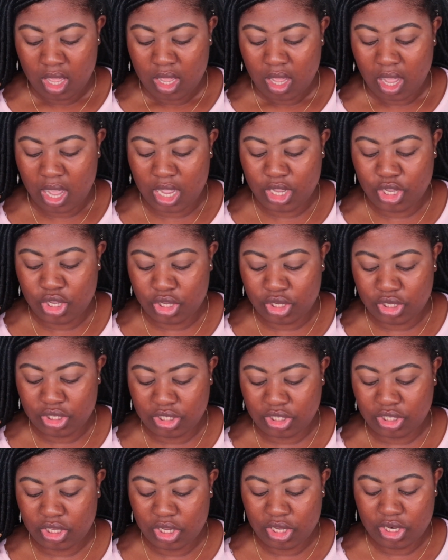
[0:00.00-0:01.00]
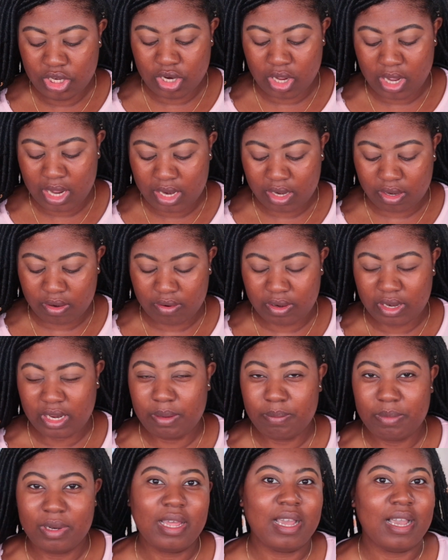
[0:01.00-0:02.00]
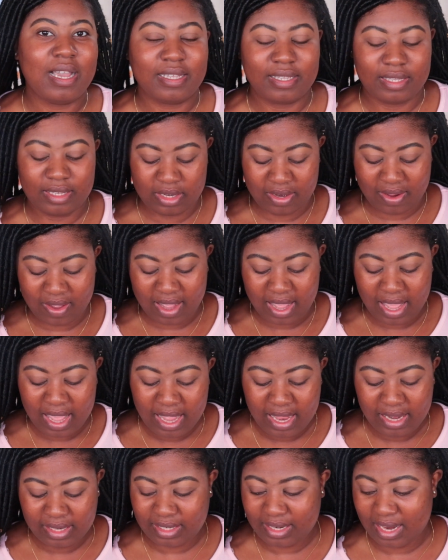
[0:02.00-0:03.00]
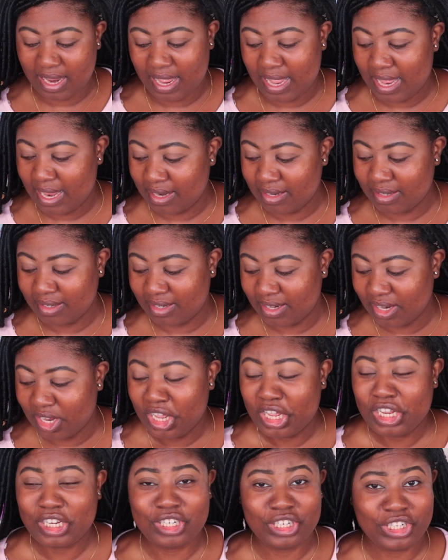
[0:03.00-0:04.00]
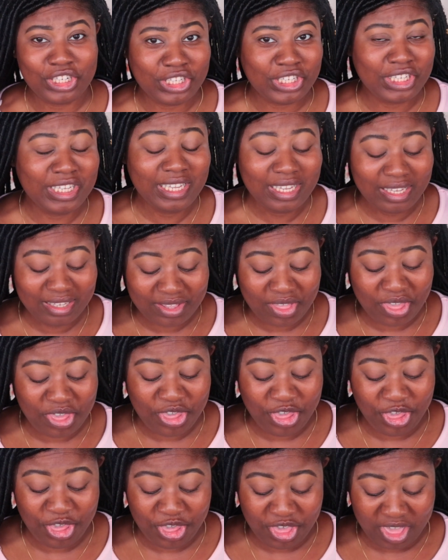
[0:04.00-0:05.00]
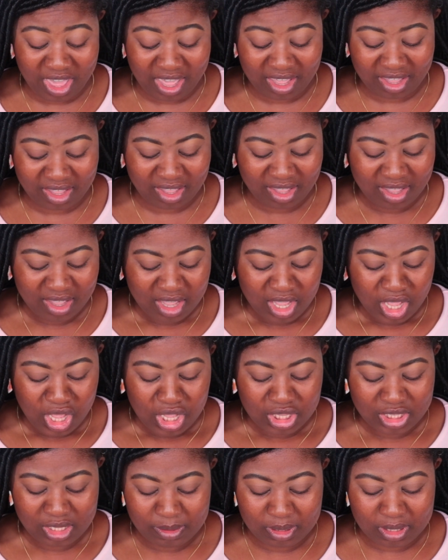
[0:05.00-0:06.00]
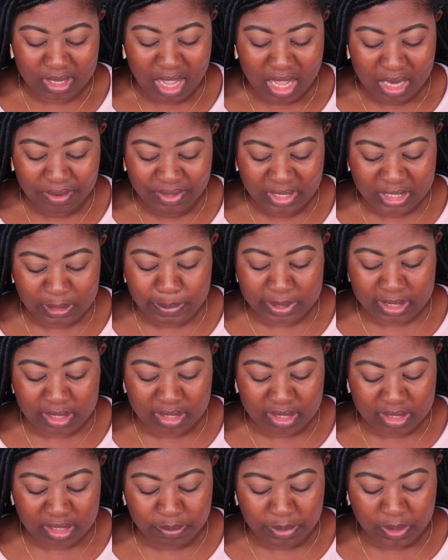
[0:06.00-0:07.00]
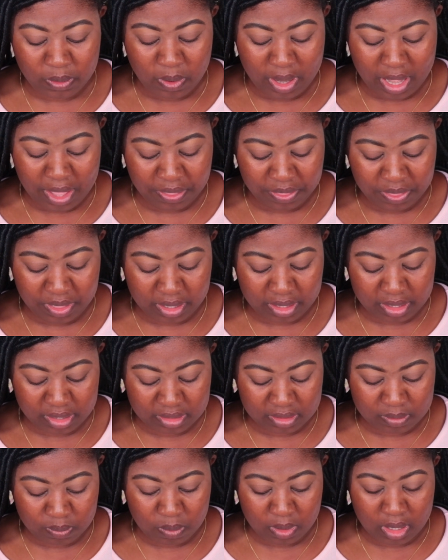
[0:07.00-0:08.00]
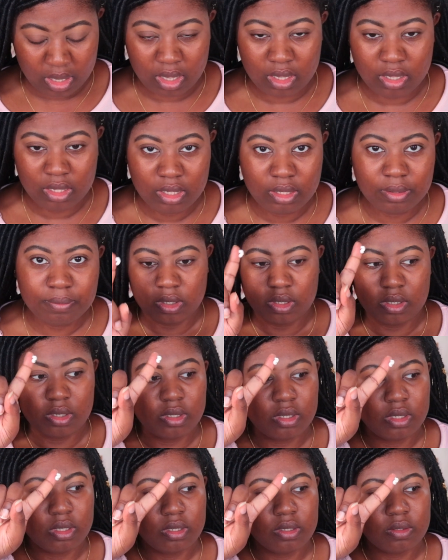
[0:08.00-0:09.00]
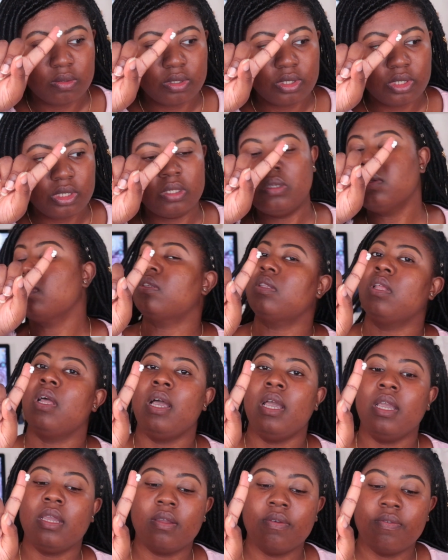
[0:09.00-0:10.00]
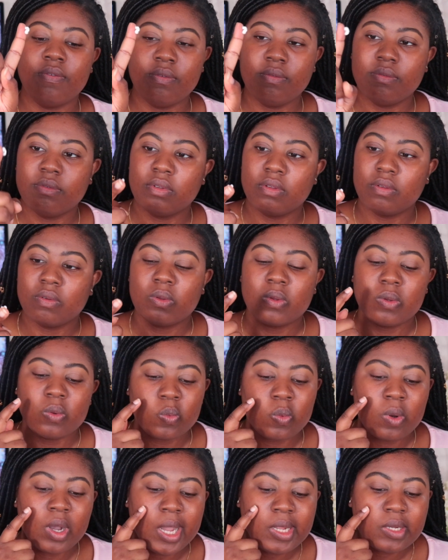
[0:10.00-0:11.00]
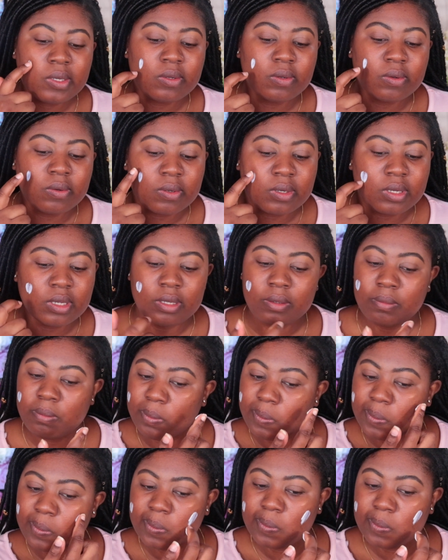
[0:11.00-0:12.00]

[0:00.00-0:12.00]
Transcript: I used her night cream last night and she is thick. So I'm kind of expecting this to be quite thick as well. She looks like white cream.